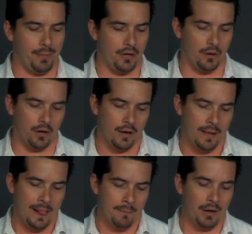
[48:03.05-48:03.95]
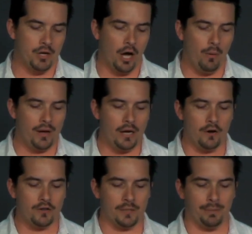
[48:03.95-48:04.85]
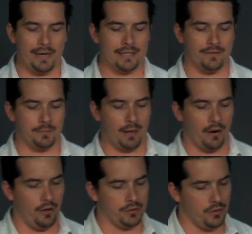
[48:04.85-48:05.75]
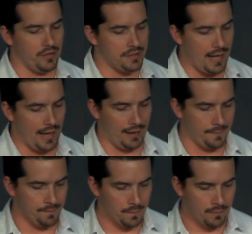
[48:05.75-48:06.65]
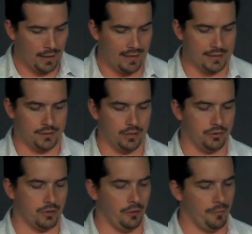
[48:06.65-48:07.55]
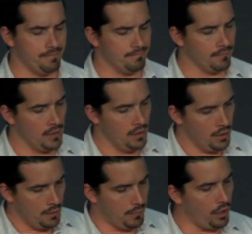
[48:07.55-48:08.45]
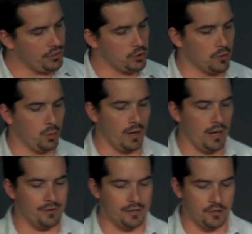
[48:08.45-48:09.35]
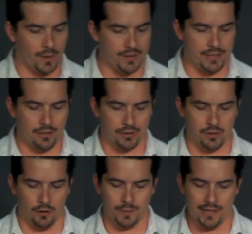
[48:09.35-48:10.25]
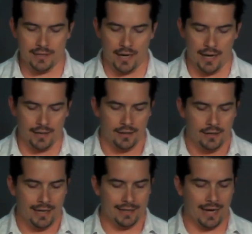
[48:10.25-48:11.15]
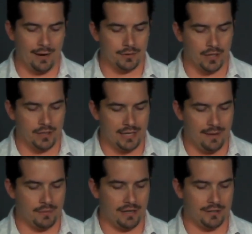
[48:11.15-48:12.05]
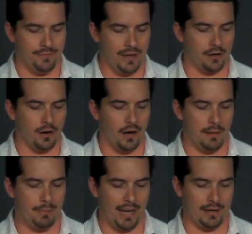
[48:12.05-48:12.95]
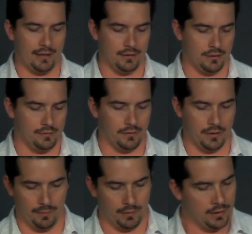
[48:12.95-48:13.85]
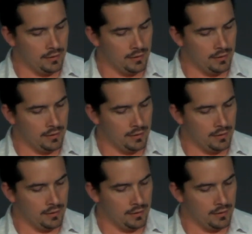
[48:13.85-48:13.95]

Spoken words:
Peor. But no one knows the place of his burial to this day. And that is still true. Moses was 120 years old when he died. His eye was undimmed and his vigor unabated. Good for him.